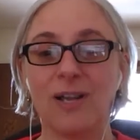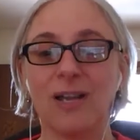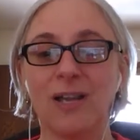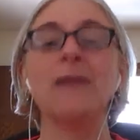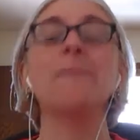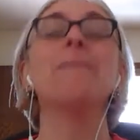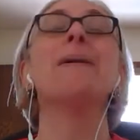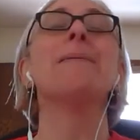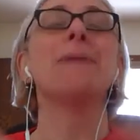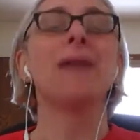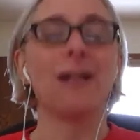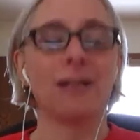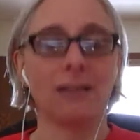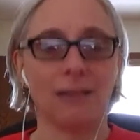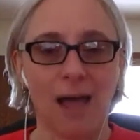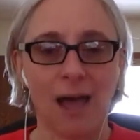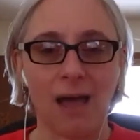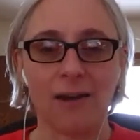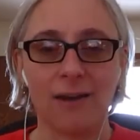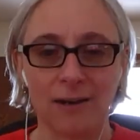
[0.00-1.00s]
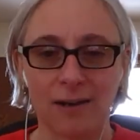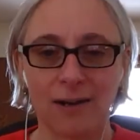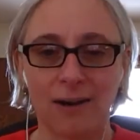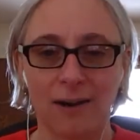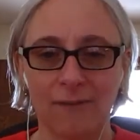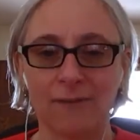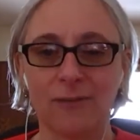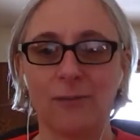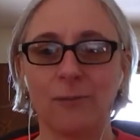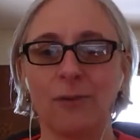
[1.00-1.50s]
It made me a lot
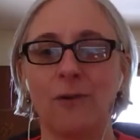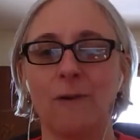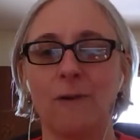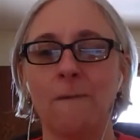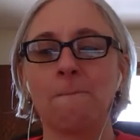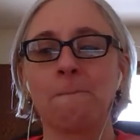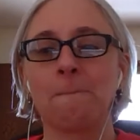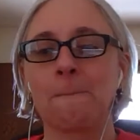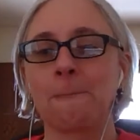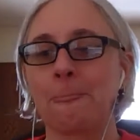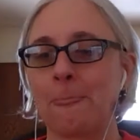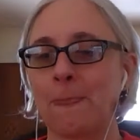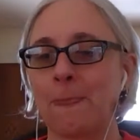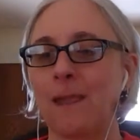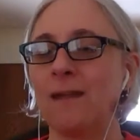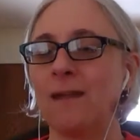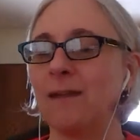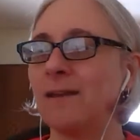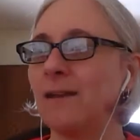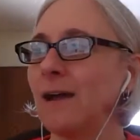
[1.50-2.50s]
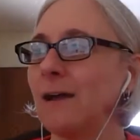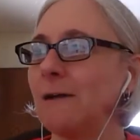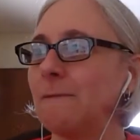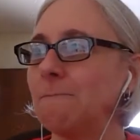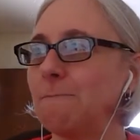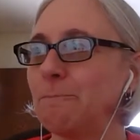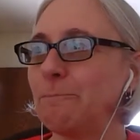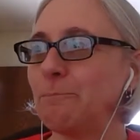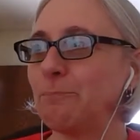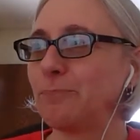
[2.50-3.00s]
uncomfortable. And
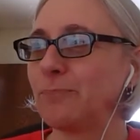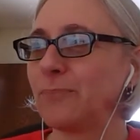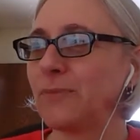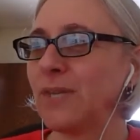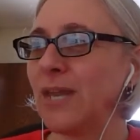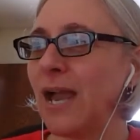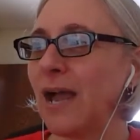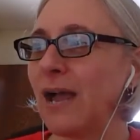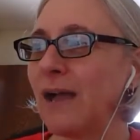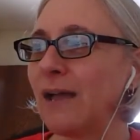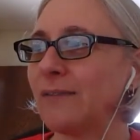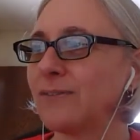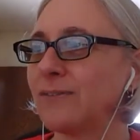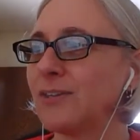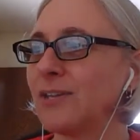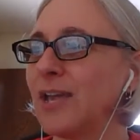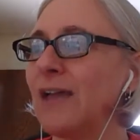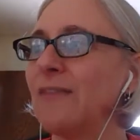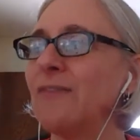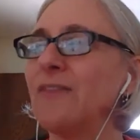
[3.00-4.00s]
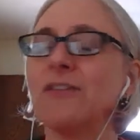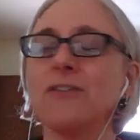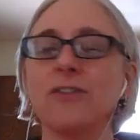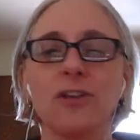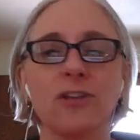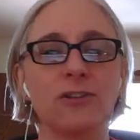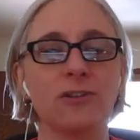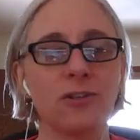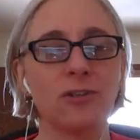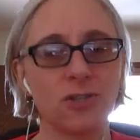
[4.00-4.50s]
and then
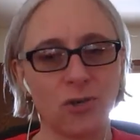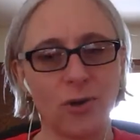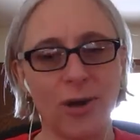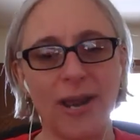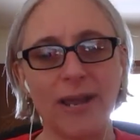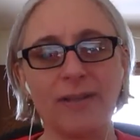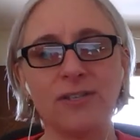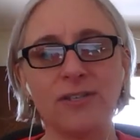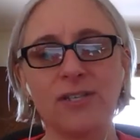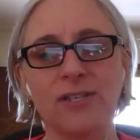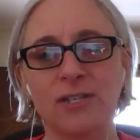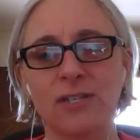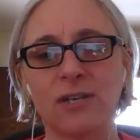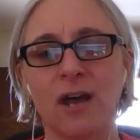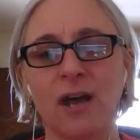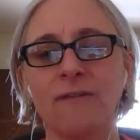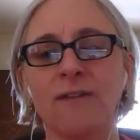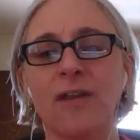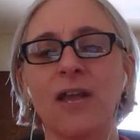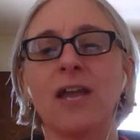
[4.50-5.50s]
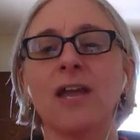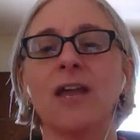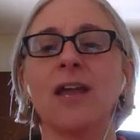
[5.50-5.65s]
the trans stuff.